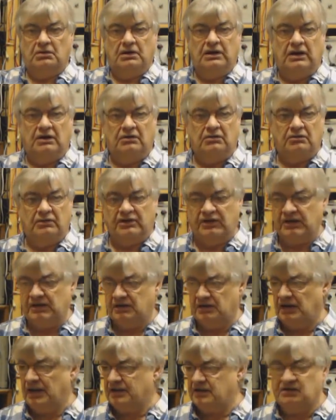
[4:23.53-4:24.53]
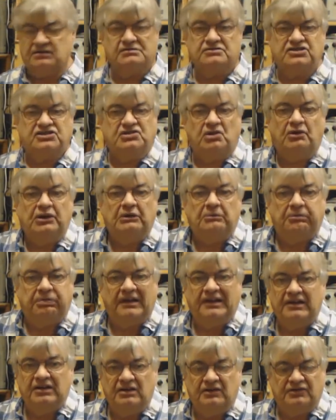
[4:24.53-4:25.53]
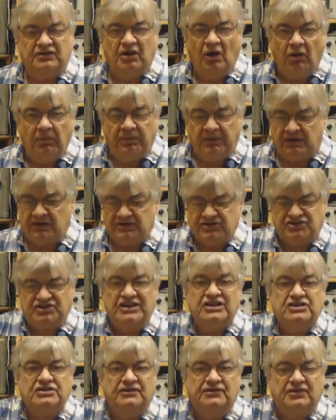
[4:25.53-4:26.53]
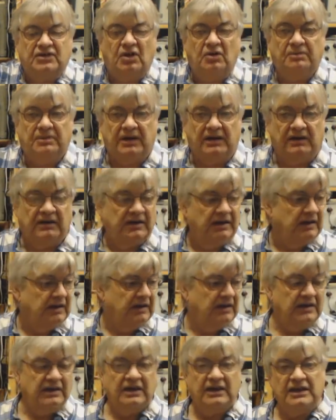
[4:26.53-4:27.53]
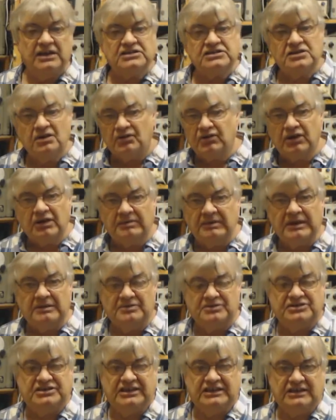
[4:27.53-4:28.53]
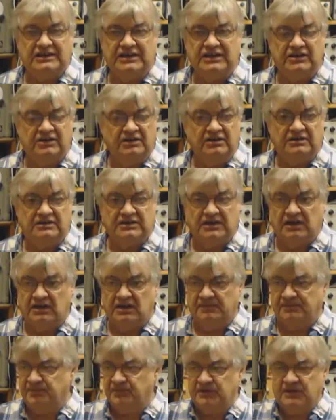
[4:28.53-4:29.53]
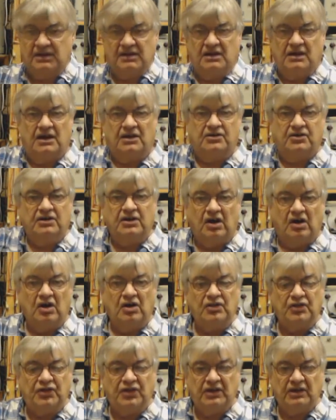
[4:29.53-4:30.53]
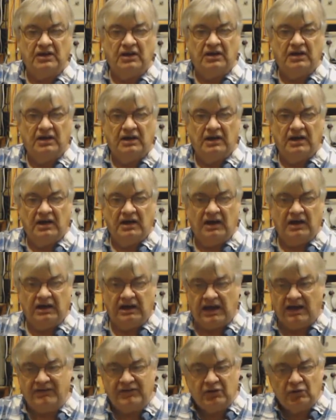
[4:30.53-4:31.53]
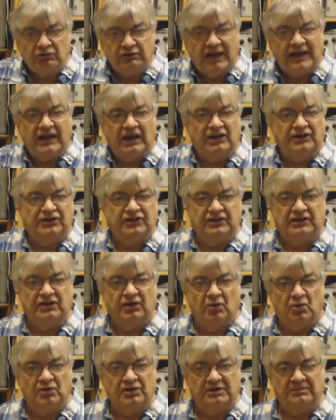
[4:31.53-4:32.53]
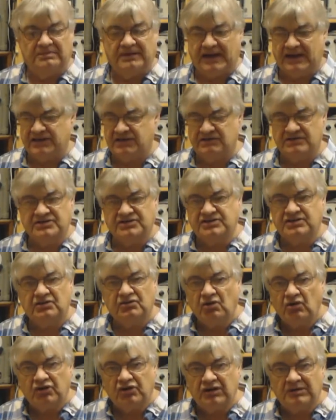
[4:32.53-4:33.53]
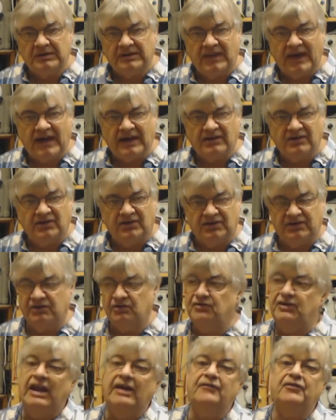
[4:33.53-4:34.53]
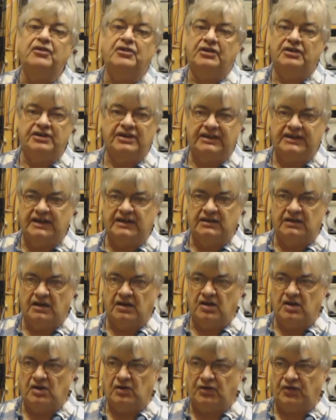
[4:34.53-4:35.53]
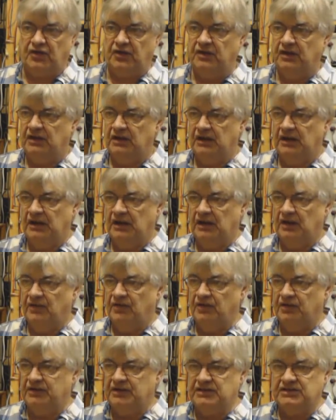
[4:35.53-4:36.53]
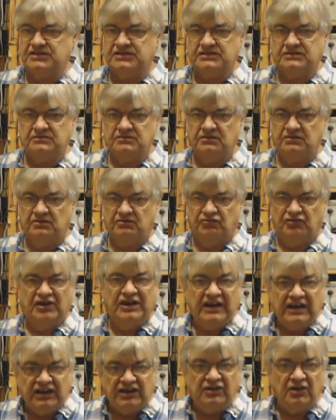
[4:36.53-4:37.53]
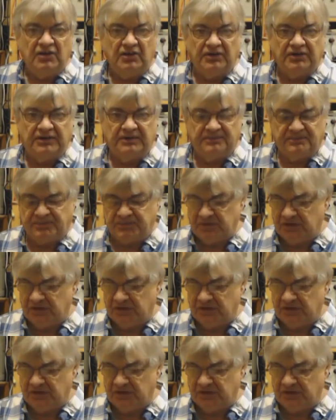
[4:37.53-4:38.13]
with a solid plate of copper, a sheet of copper, it's not going to be a particularly good earth. Having all that under the lawn and patio, it's still not going to be that good. You're never going to get an earth that is really good.